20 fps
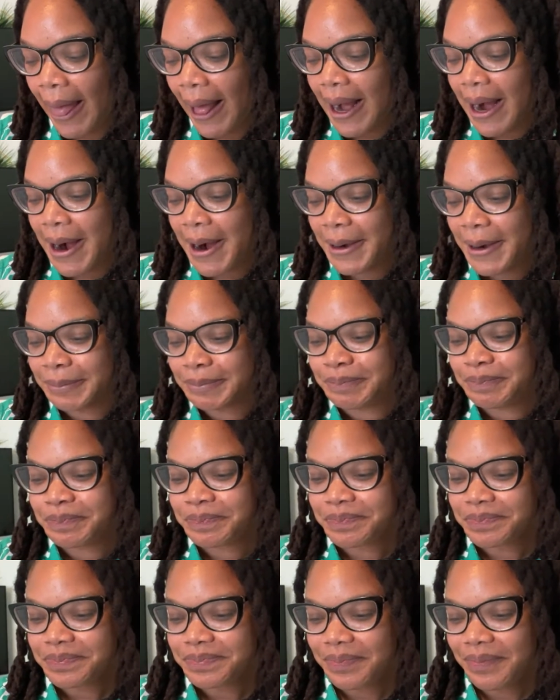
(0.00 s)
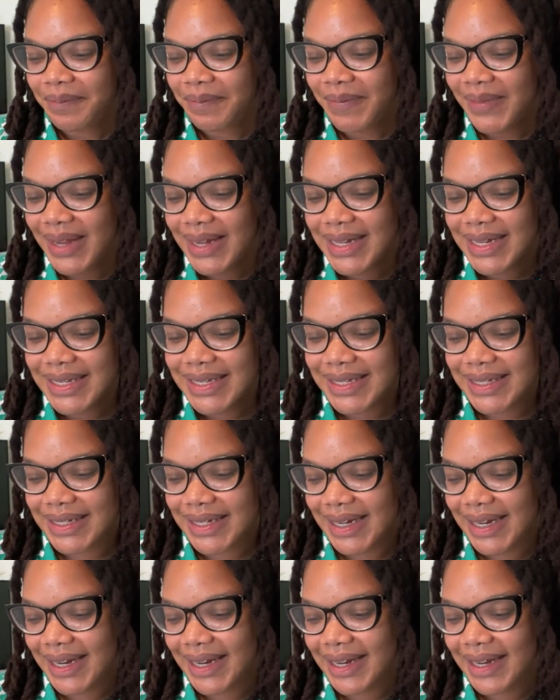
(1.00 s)
Um, let's
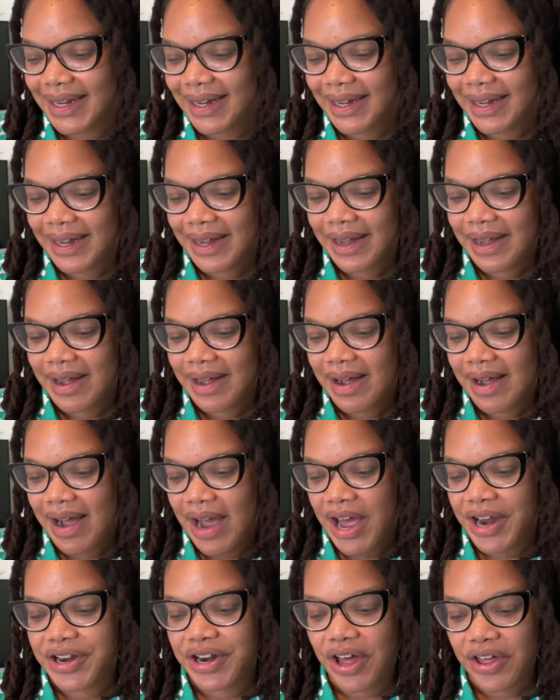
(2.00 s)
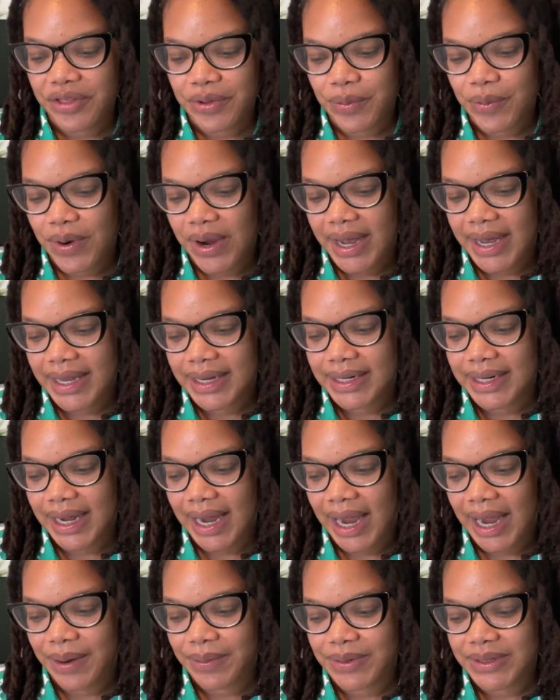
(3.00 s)
see. Another one
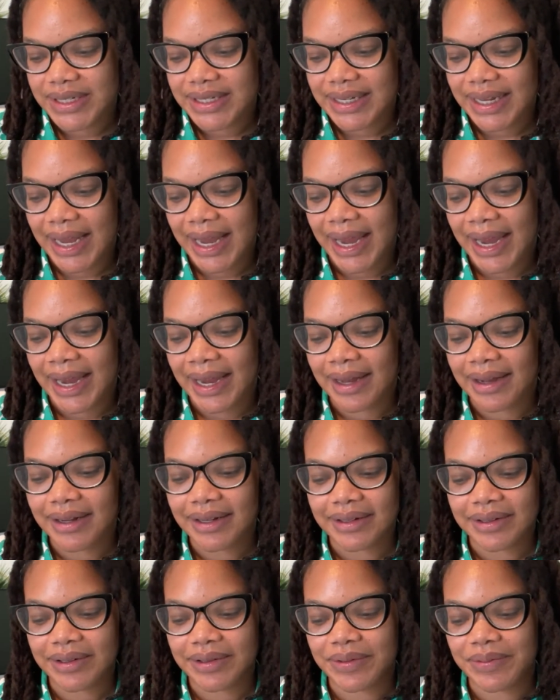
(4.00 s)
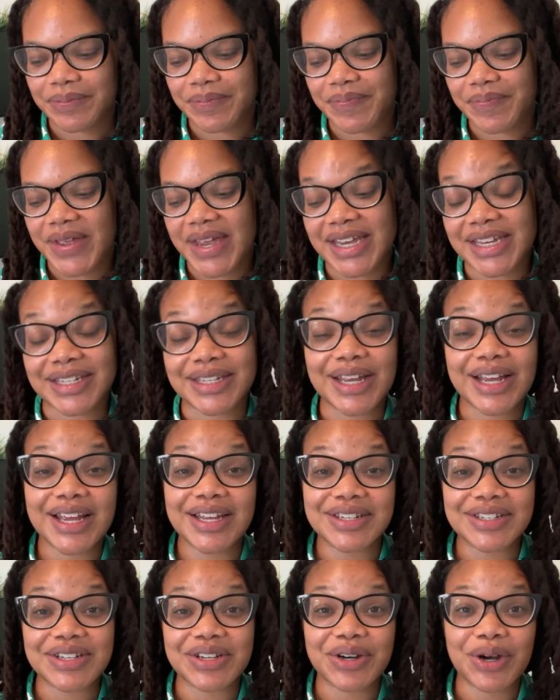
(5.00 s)
I would say is
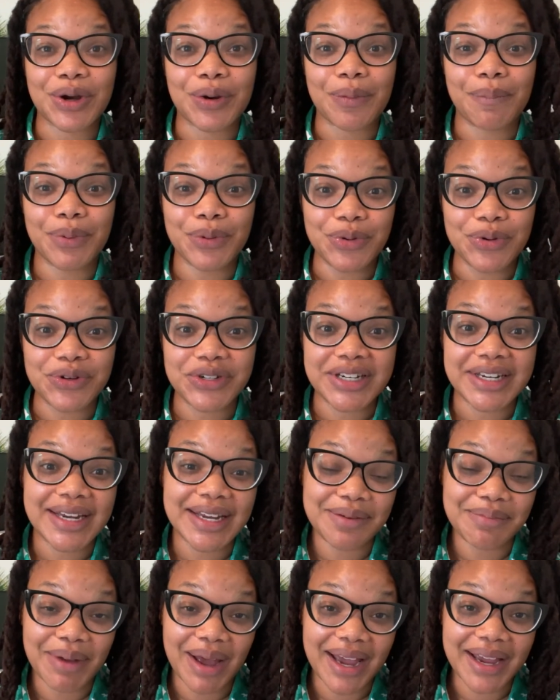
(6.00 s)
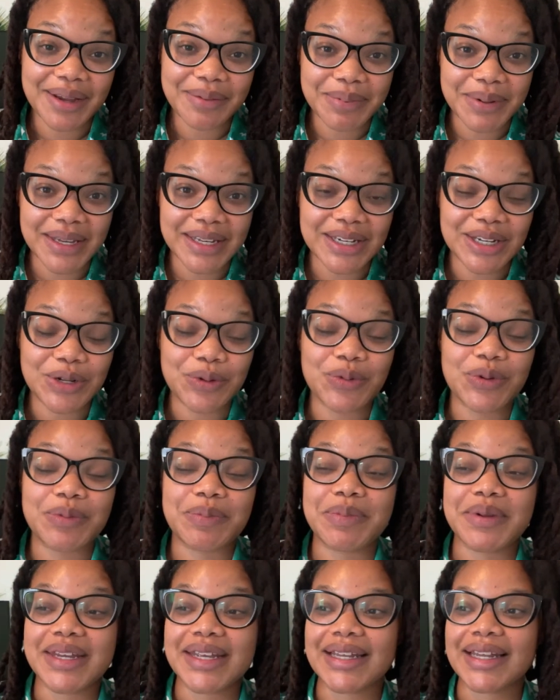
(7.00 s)
considered bougie in my opinion
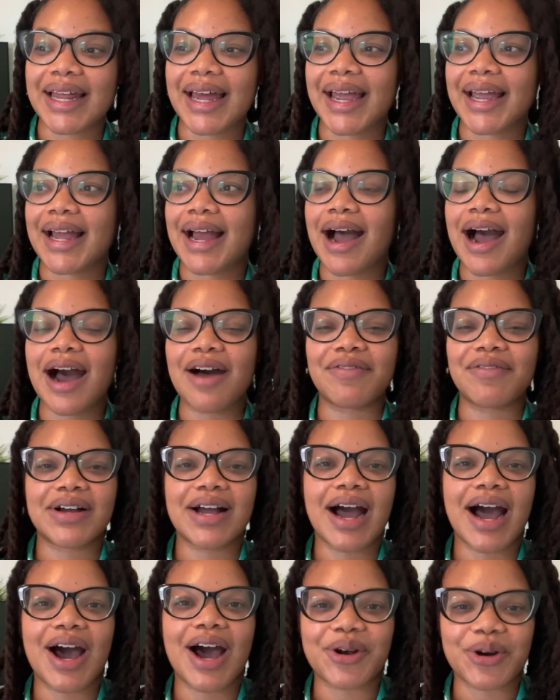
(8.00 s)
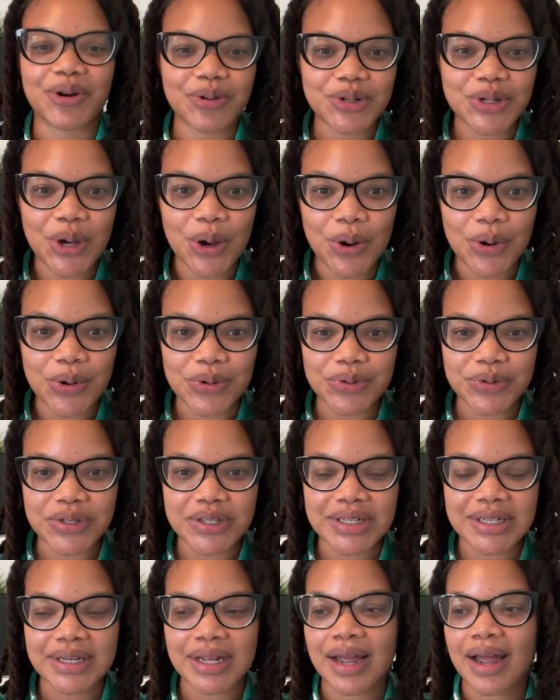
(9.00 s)
would be like avocado
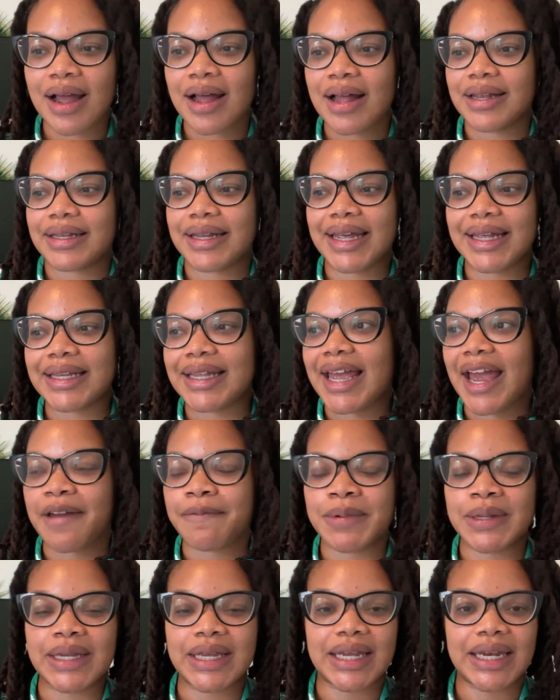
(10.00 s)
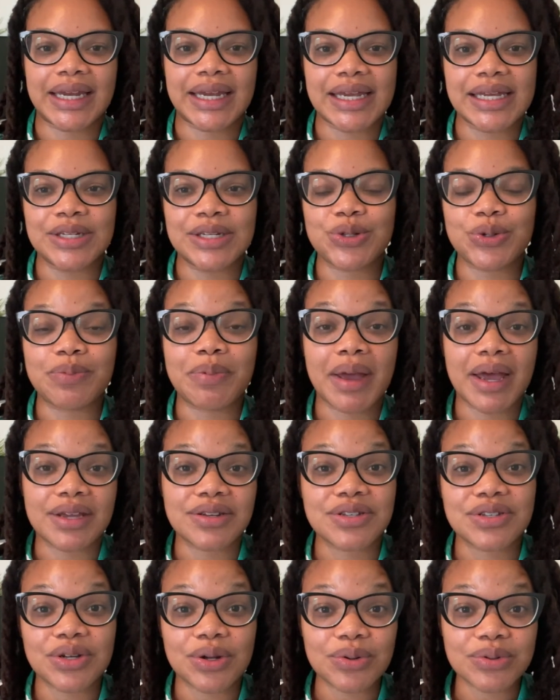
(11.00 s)
toast. Lately I've been getting into
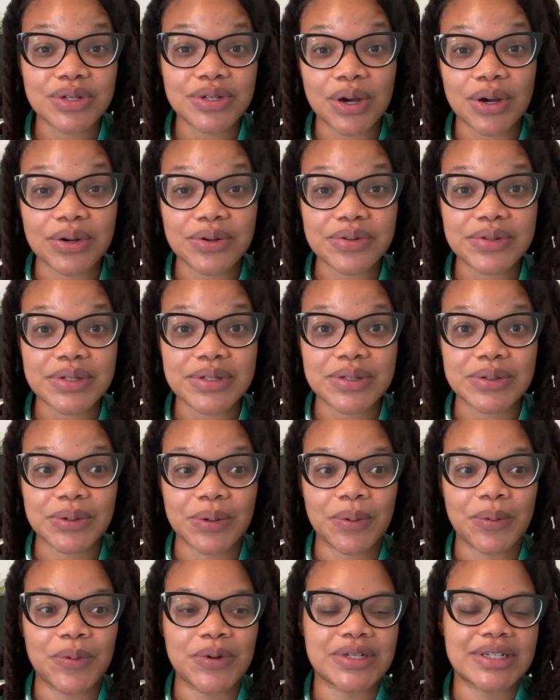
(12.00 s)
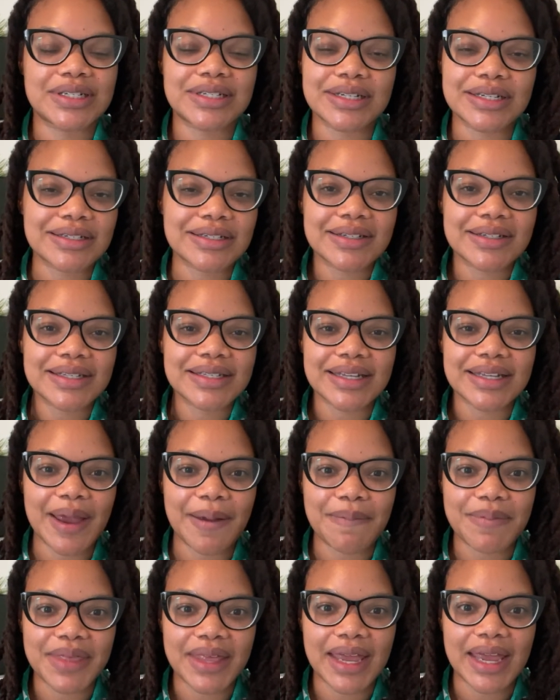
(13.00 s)
pesto toast, which is literally the
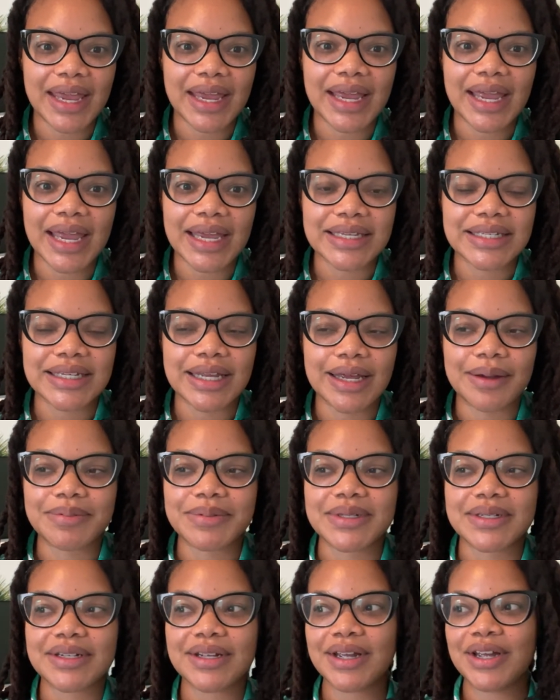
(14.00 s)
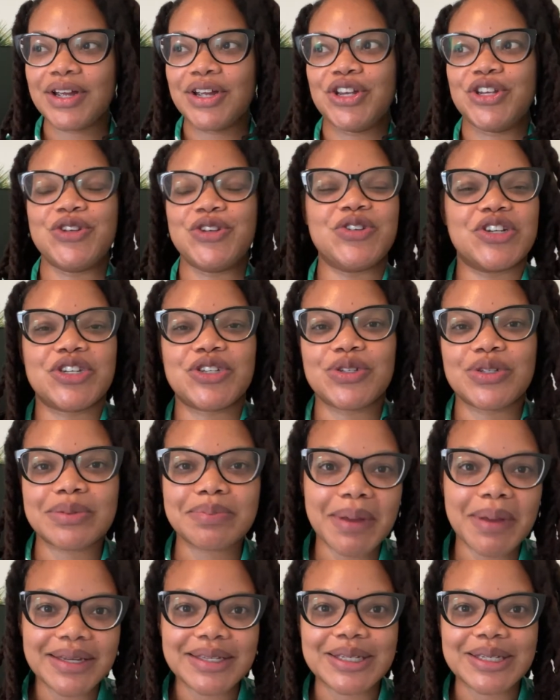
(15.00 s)
same thing except you just use
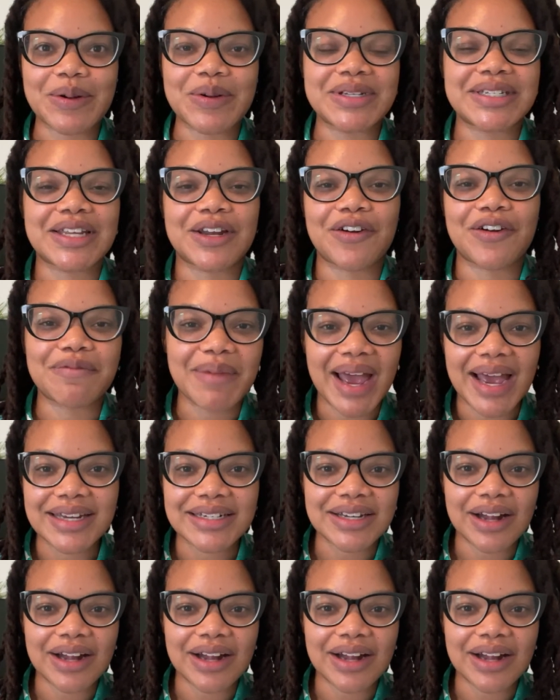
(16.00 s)
pesto instead of mashed